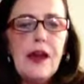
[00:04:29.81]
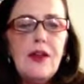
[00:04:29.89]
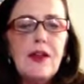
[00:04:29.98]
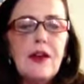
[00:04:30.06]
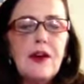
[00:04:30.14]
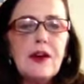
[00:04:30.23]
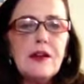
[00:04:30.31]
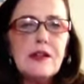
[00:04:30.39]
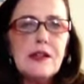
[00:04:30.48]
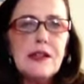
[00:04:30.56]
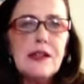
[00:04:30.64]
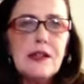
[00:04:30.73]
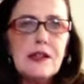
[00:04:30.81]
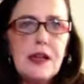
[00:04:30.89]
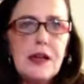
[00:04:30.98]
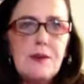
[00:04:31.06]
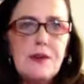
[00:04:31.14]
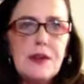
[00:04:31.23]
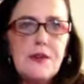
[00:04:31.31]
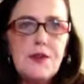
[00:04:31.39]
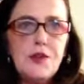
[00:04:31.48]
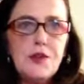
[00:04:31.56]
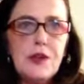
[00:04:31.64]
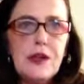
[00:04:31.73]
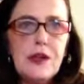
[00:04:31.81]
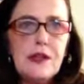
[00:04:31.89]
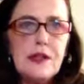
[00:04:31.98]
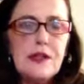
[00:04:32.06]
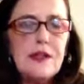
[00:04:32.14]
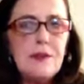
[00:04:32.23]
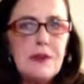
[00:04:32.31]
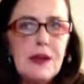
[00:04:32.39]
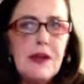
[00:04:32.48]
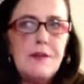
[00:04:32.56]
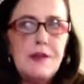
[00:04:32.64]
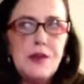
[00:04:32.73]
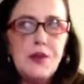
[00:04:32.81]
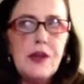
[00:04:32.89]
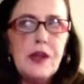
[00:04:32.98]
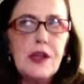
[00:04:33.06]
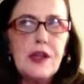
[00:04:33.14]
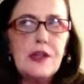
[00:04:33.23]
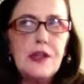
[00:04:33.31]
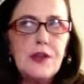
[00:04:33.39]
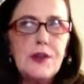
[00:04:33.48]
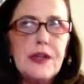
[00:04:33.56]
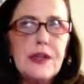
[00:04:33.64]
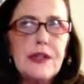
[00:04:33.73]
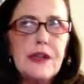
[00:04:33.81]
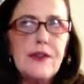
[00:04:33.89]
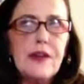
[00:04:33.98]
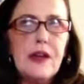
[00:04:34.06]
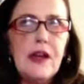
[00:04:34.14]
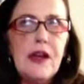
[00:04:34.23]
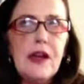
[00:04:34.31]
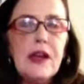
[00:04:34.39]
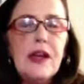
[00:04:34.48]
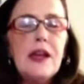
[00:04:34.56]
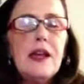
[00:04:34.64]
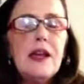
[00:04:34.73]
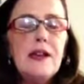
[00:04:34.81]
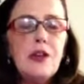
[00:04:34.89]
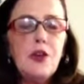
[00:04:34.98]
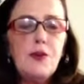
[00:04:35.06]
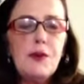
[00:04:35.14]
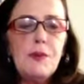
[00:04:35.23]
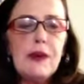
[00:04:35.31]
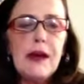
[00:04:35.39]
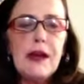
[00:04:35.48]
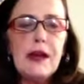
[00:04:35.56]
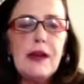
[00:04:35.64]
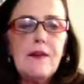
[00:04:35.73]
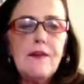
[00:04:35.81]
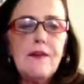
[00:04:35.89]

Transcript: There are 6 types of joints, sometimes you can consider it 7, in the human body.